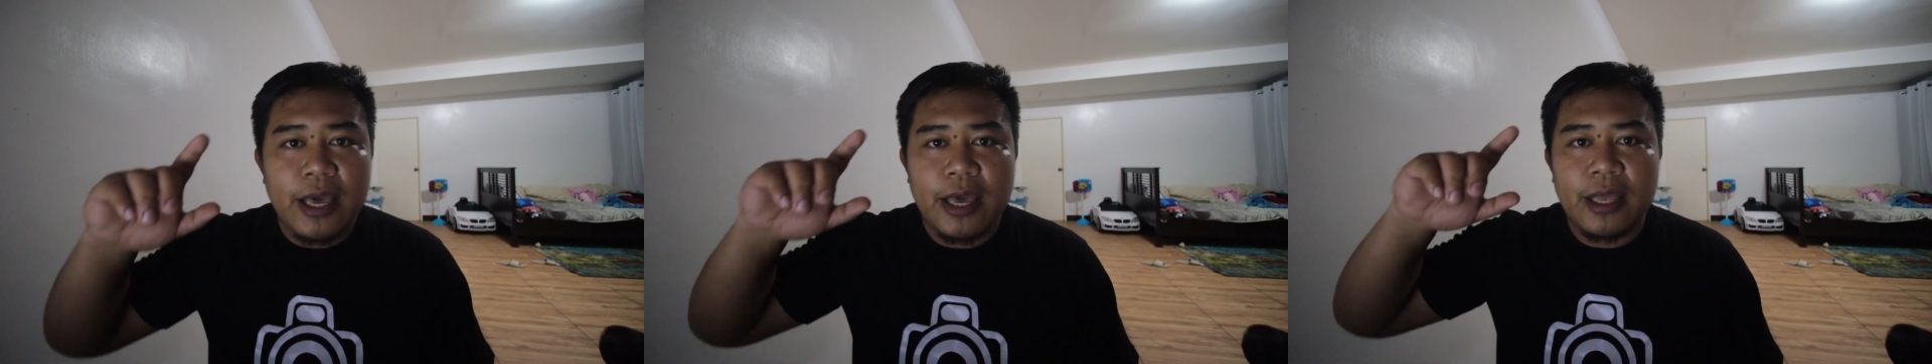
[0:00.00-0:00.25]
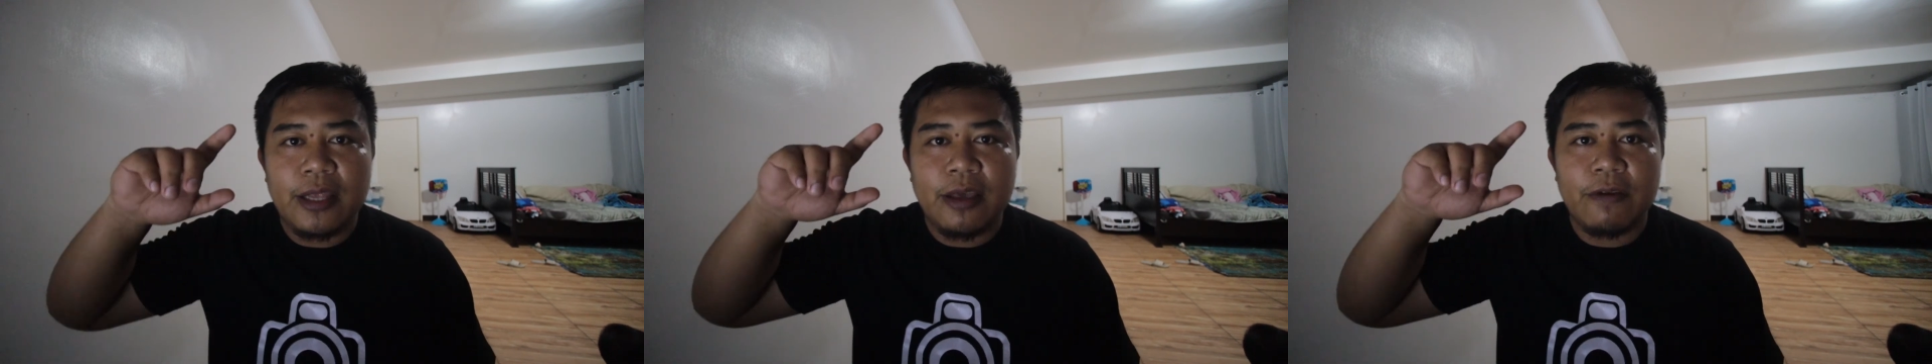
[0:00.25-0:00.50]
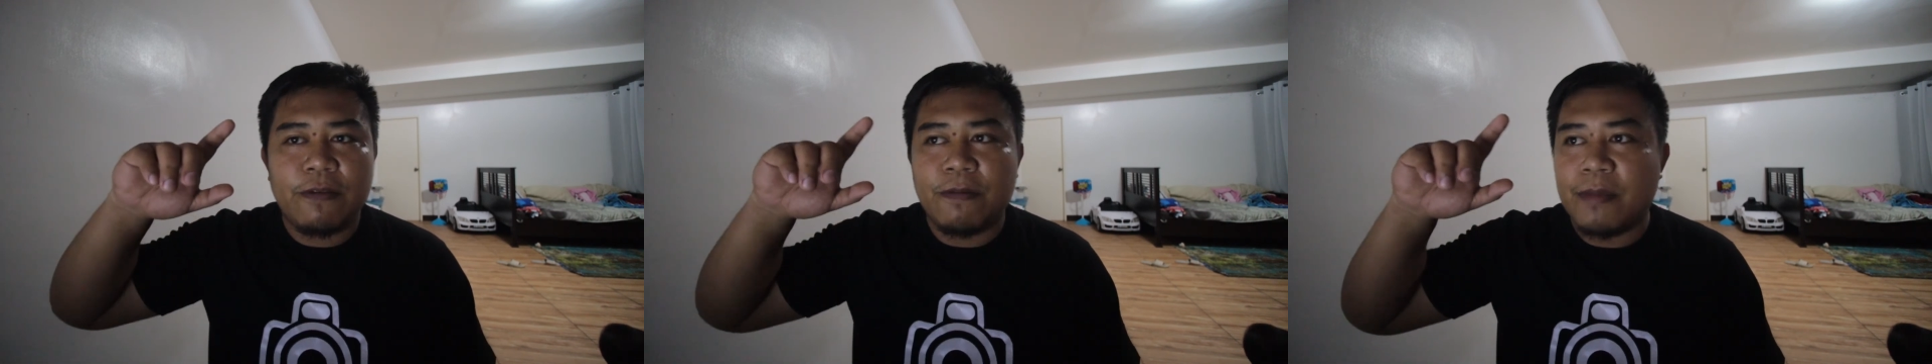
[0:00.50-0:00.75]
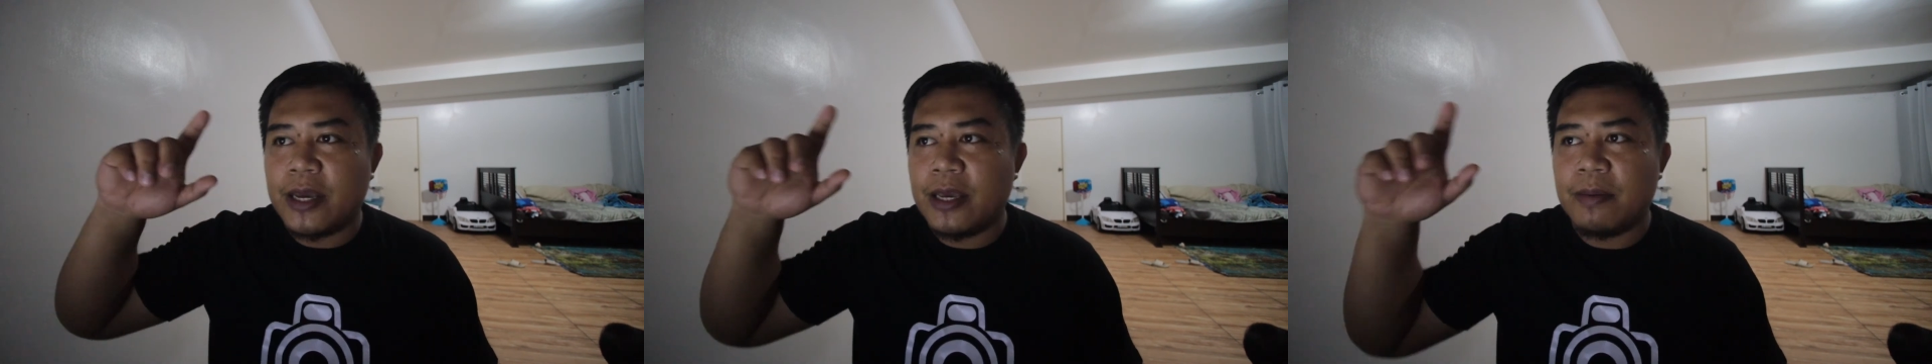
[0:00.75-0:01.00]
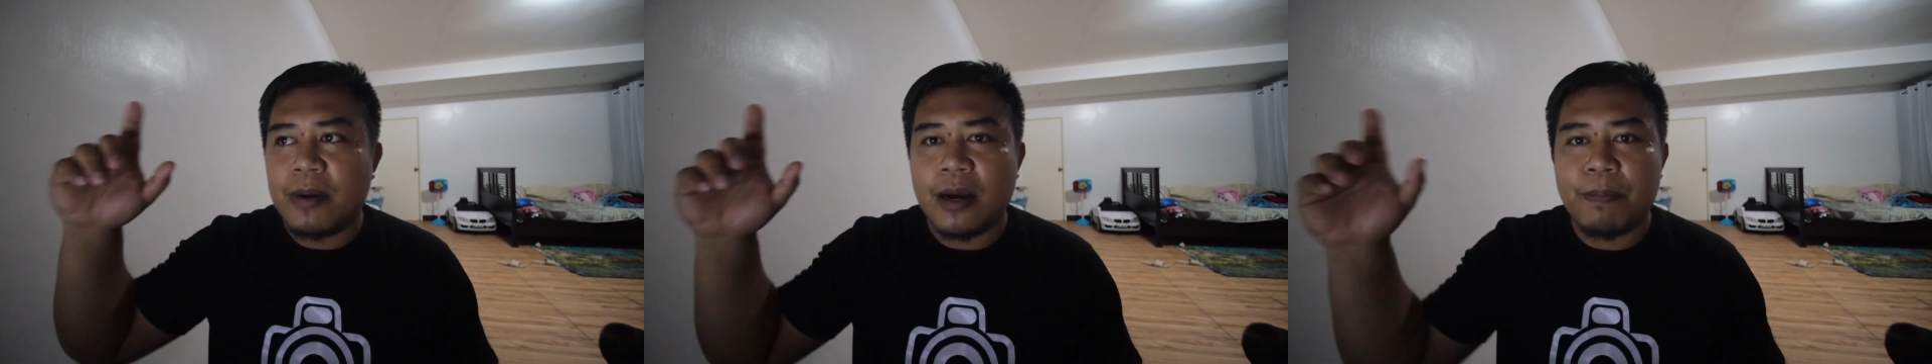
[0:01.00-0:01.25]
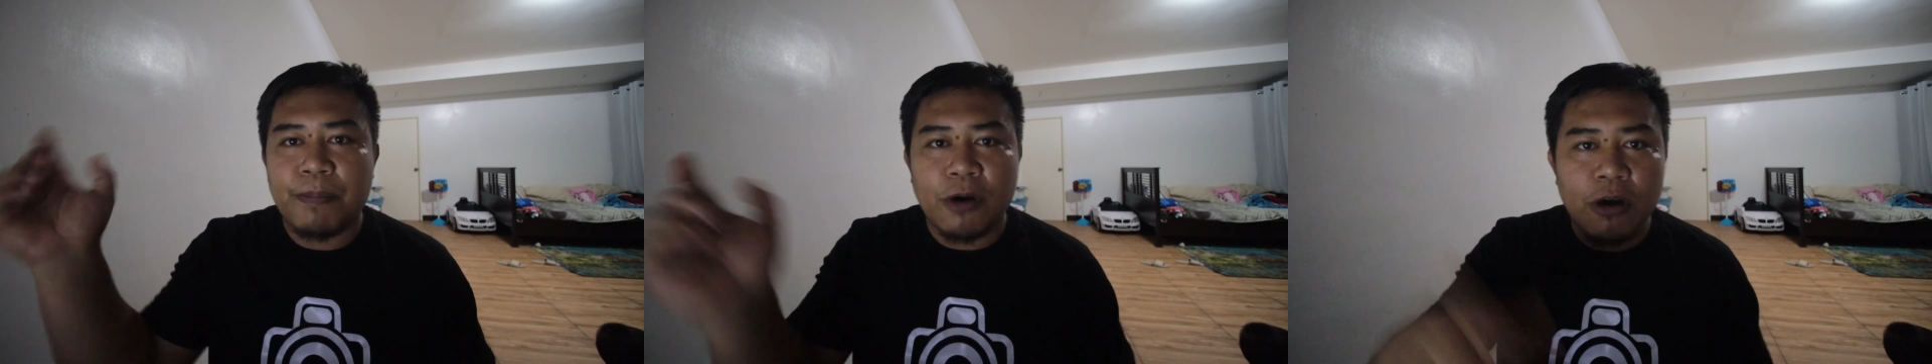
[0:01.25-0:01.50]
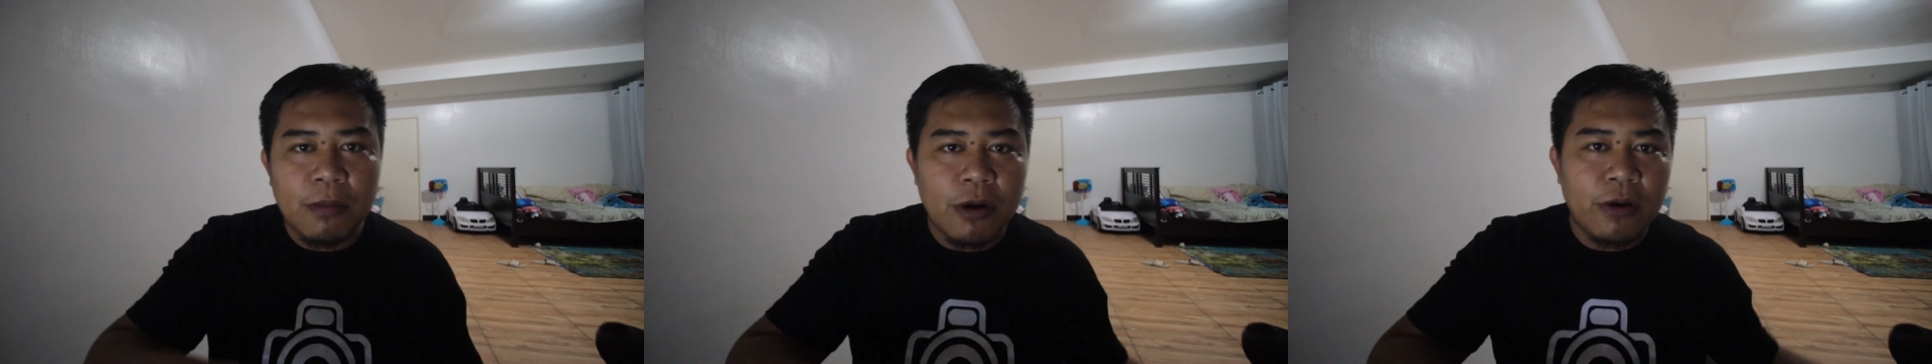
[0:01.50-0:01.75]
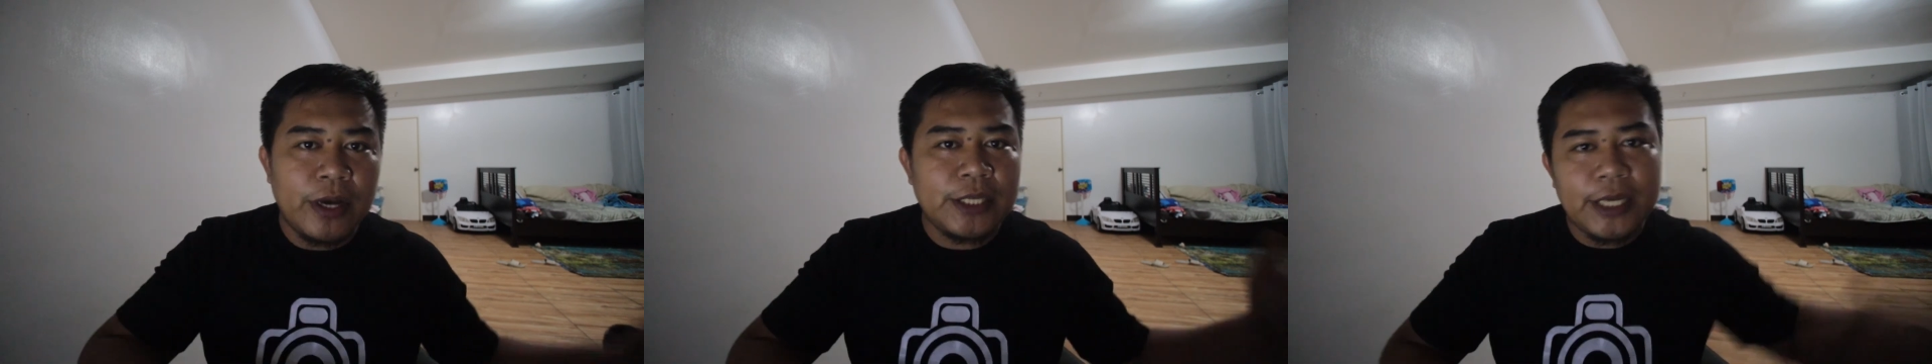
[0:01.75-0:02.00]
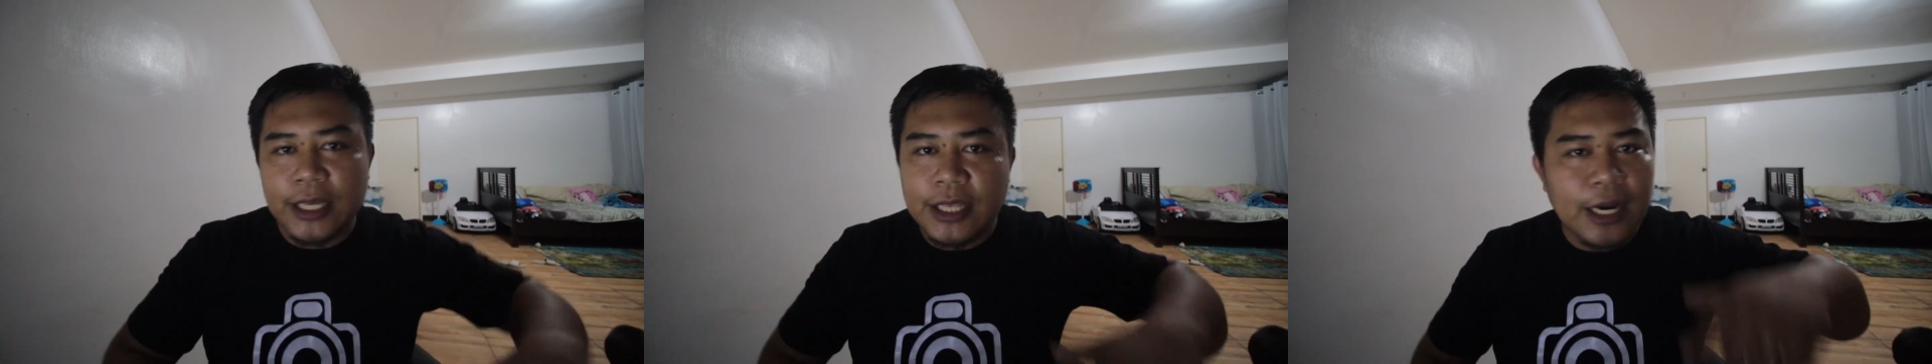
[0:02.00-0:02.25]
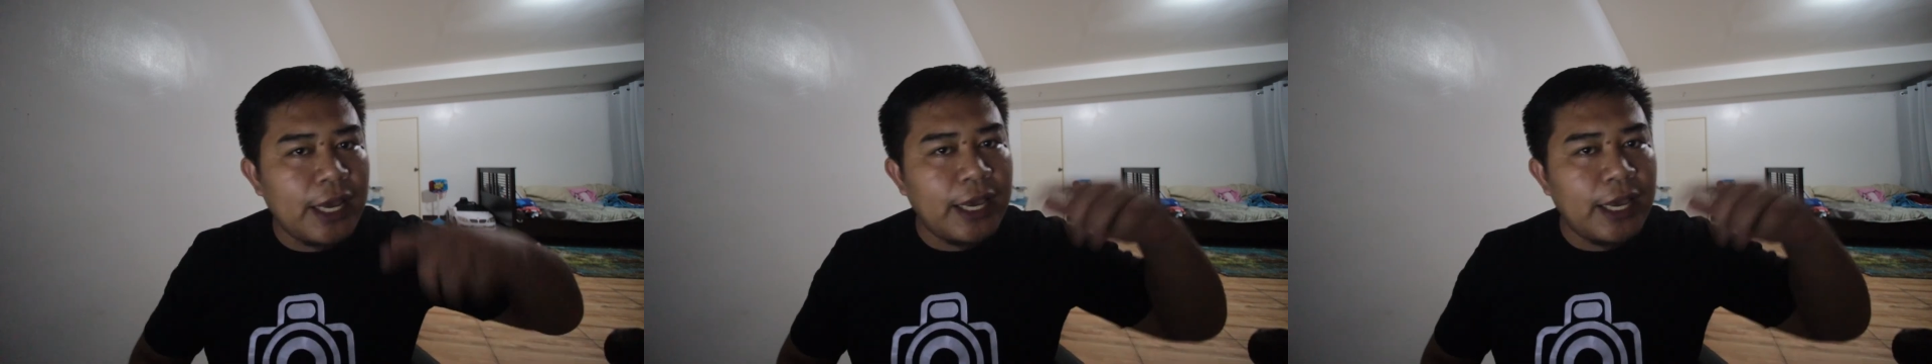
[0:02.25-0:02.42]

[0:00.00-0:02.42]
And if may mga promo, etc.,